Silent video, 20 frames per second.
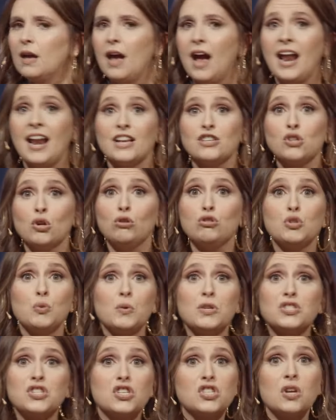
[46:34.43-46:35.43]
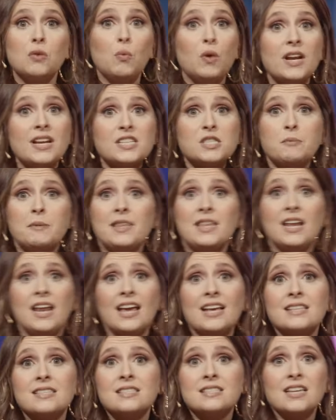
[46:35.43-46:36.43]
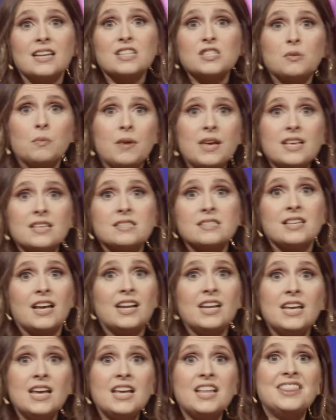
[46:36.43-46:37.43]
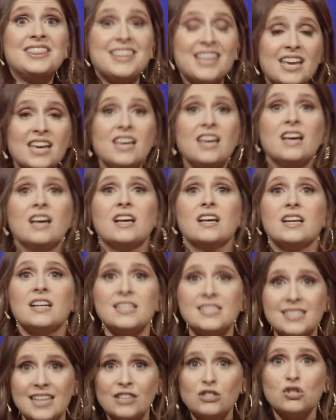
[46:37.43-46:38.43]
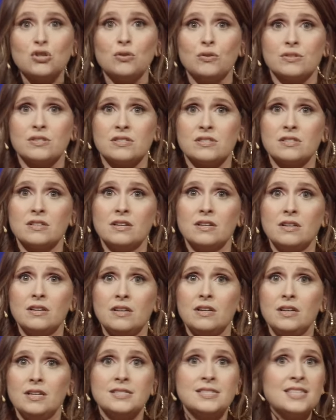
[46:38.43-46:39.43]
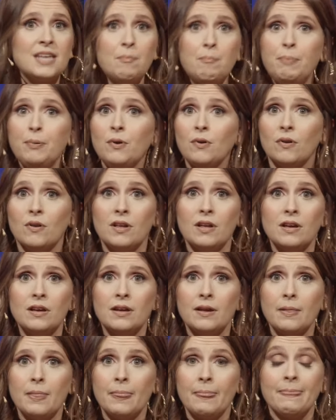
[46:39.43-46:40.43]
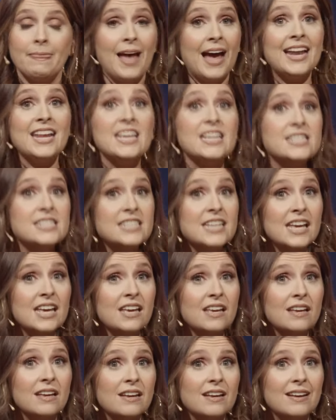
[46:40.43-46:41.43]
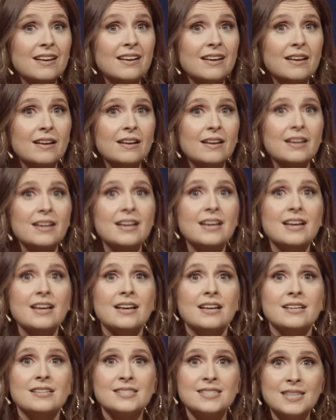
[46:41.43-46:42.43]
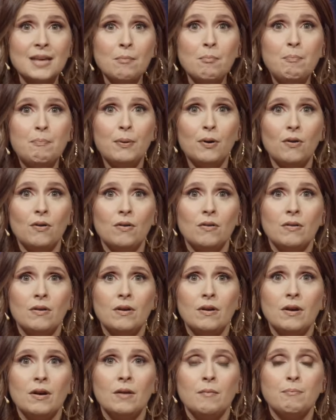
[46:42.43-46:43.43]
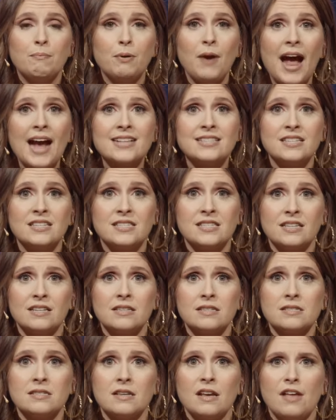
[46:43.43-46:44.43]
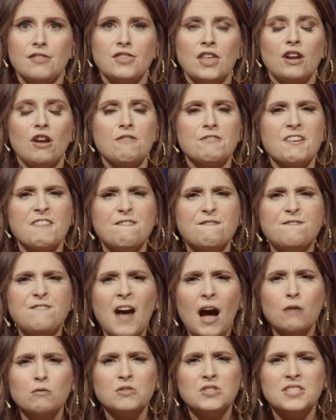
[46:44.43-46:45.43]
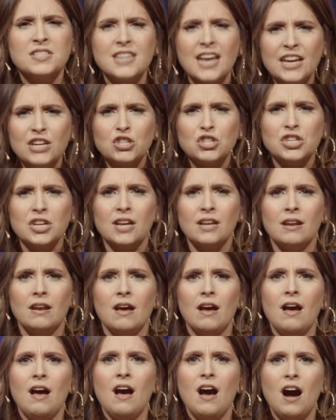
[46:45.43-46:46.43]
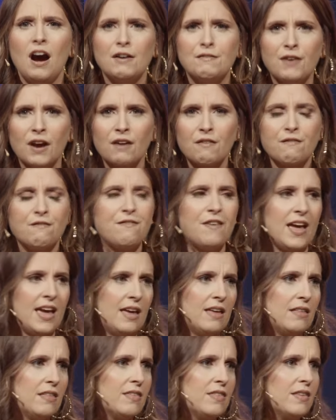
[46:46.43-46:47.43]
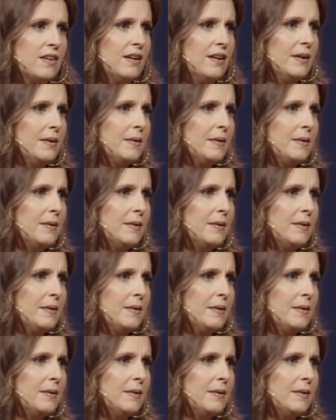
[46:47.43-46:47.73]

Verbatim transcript: And I told you we're going to spend the next 6 weeks studying the essentials. Simple, not easy. Simple practices that are the foundation of our faith.